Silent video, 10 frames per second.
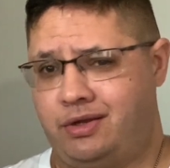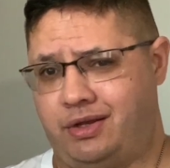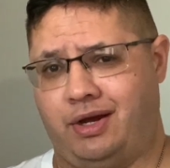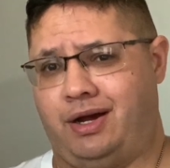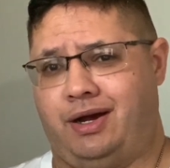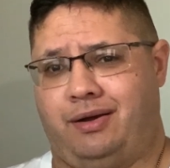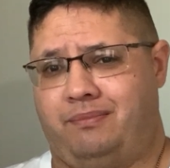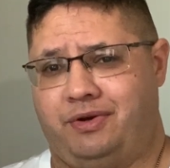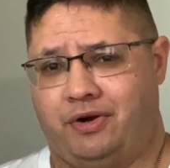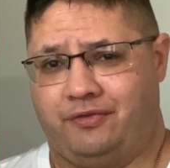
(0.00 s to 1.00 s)

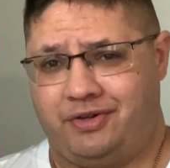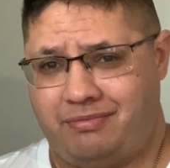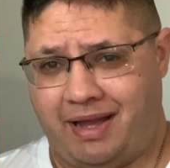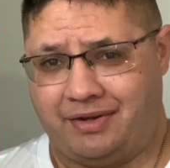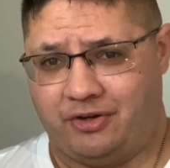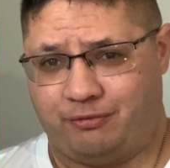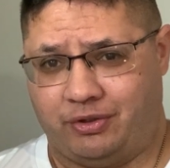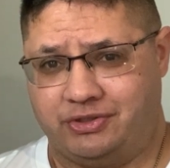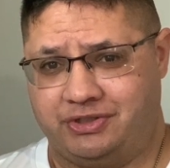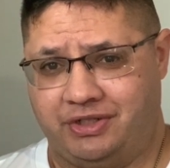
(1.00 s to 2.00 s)
If you're a bad enough
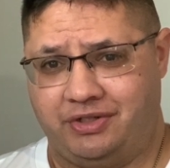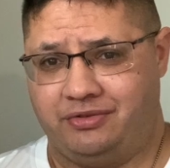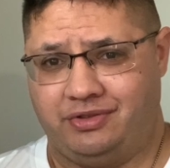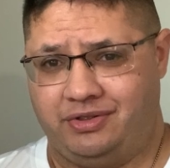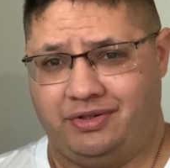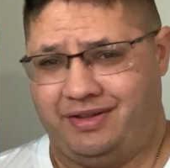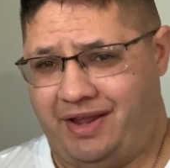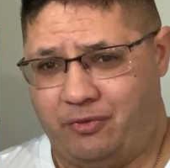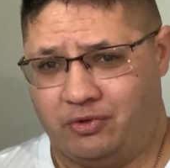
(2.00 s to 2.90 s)
person,